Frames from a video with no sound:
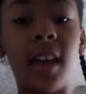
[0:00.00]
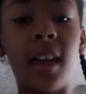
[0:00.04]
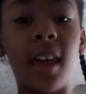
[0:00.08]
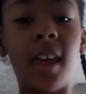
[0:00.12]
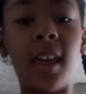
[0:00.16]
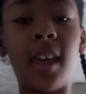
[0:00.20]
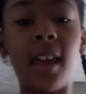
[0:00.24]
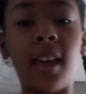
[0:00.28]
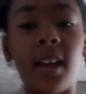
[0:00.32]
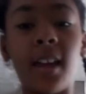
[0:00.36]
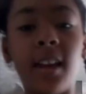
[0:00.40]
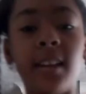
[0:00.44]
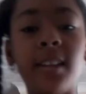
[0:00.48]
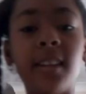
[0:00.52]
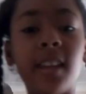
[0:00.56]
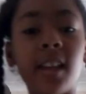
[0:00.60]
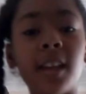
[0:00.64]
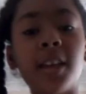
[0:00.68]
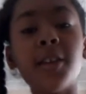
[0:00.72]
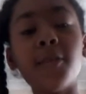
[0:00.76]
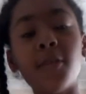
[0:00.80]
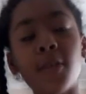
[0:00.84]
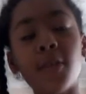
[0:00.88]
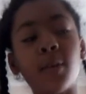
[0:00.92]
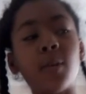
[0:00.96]
And
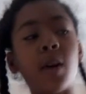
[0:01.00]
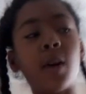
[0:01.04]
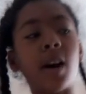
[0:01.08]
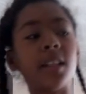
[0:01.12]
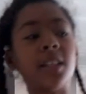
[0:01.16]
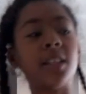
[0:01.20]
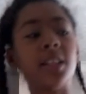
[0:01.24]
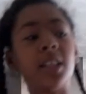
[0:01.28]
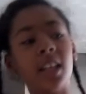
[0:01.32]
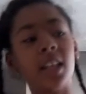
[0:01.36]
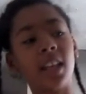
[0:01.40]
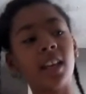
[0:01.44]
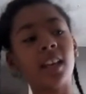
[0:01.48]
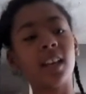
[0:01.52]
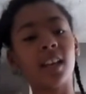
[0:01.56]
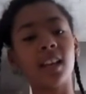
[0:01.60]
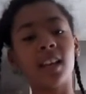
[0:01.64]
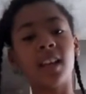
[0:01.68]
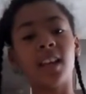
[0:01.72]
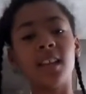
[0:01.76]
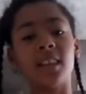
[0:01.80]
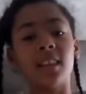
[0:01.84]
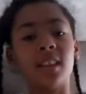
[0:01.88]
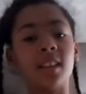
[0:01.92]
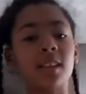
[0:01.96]
thank you for watching
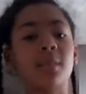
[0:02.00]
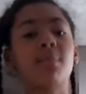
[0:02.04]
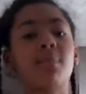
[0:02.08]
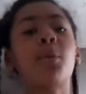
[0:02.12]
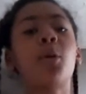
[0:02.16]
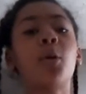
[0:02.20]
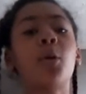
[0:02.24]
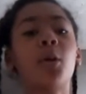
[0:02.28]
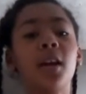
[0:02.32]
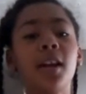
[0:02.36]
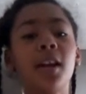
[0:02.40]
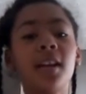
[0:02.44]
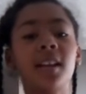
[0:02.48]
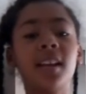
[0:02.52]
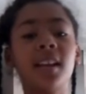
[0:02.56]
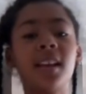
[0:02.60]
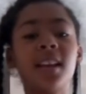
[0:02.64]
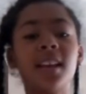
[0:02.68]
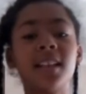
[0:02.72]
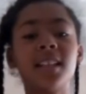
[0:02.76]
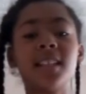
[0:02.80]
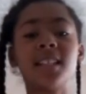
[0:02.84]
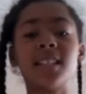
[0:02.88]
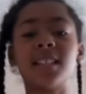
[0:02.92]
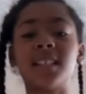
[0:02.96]
this
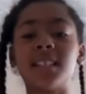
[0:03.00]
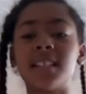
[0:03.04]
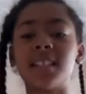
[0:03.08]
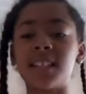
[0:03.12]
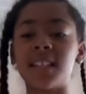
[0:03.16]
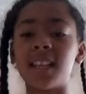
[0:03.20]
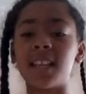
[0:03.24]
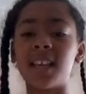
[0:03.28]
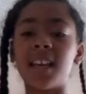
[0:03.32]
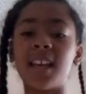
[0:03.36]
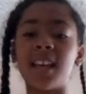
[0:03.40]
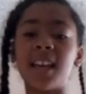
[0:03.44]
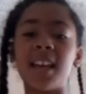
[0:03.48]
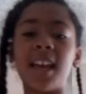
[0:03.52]
boringness.